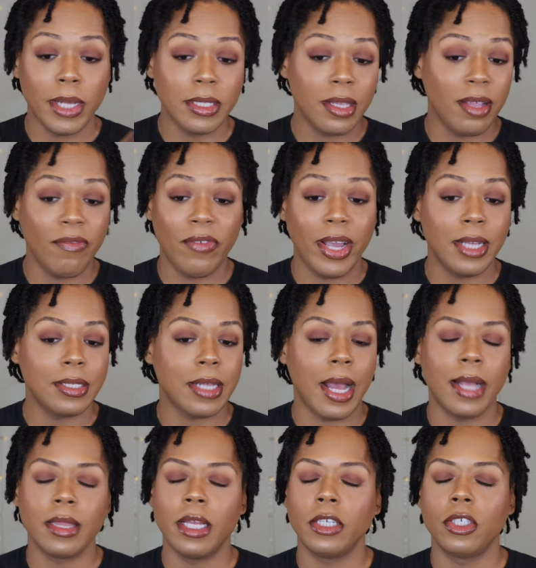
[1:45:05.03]
rest of the face,
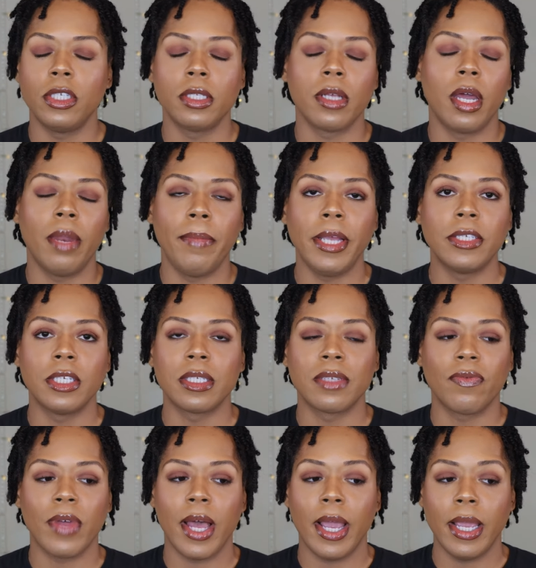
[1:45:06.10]
I think she's gonna be
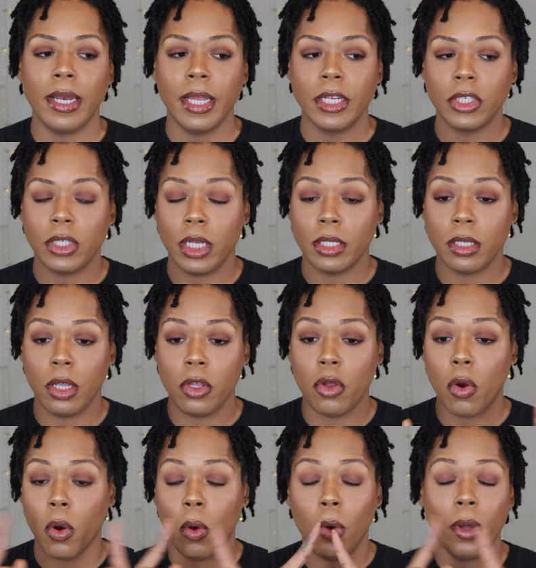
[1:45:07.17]
just fine. It's just
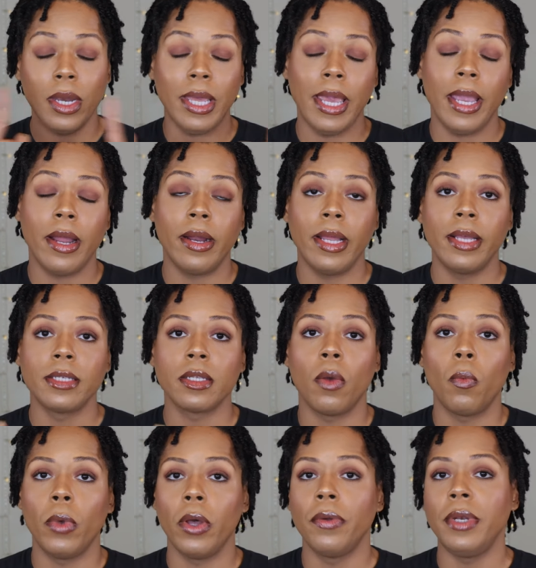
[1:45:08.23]
your oily areas
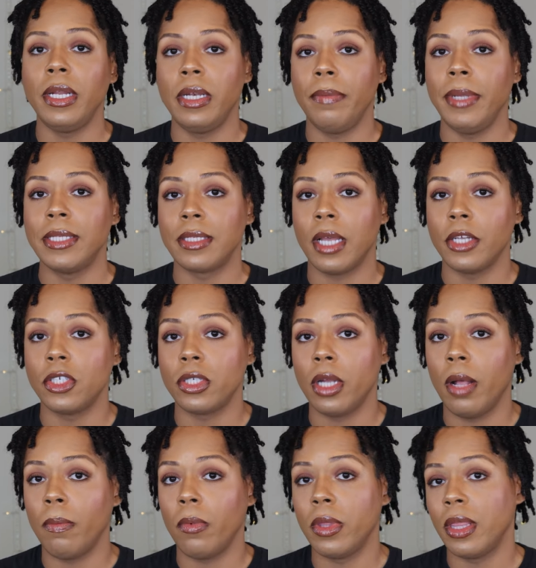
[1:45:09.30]
will need to be touched
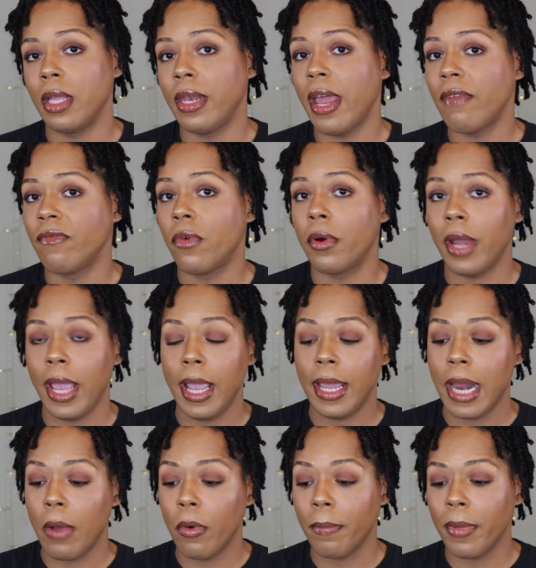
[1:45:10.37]
up within that four to
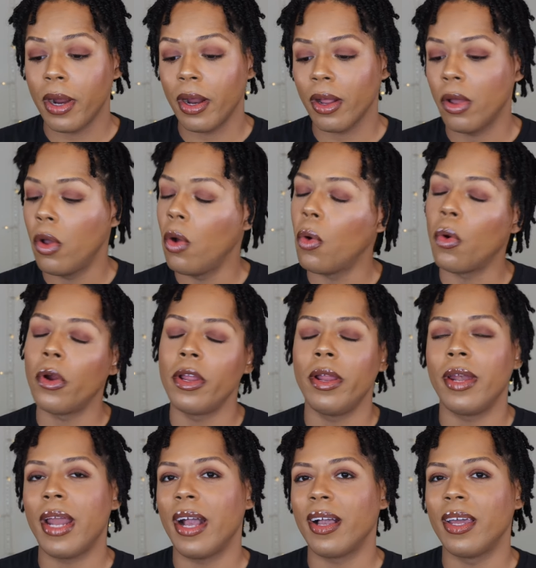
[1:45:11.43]
eight hour mark, or
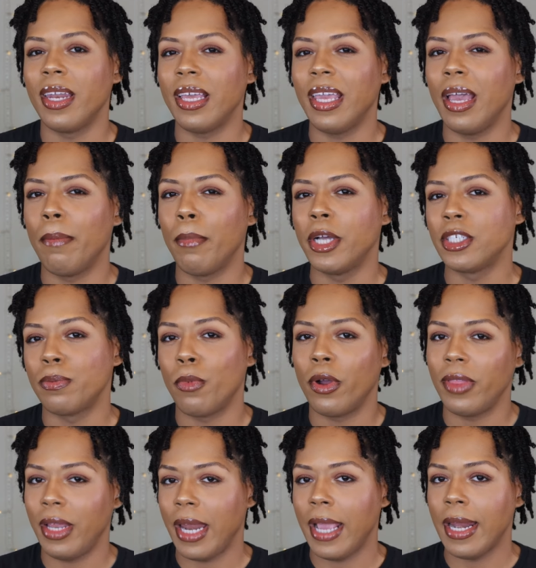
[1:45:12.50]
you're not gonna get much
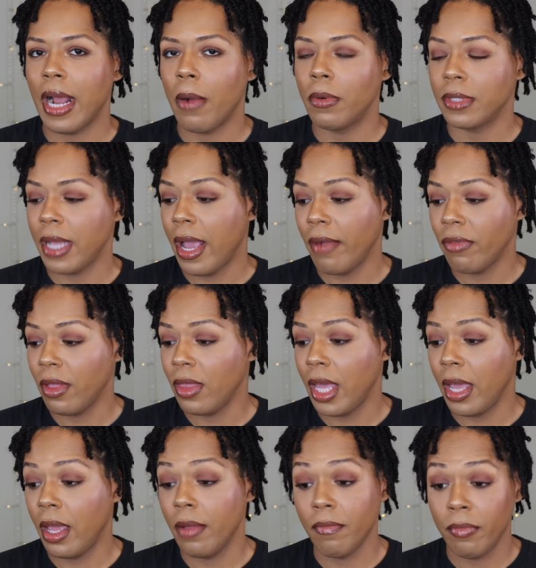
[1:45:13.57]
more than eight hours after
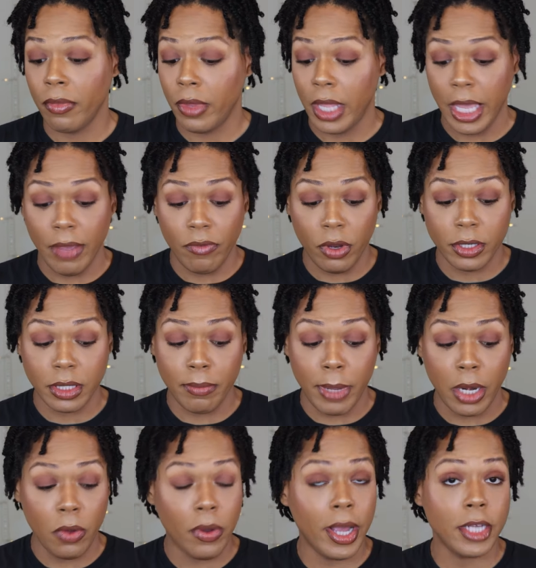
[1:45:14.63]
that. If you're
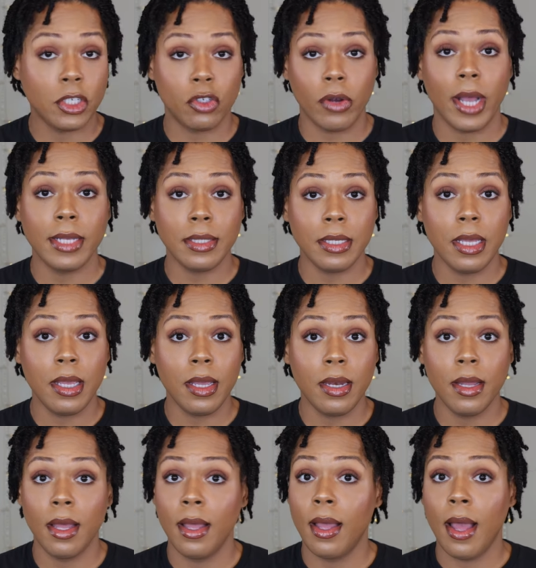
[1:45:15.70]
somebody who has dry skin,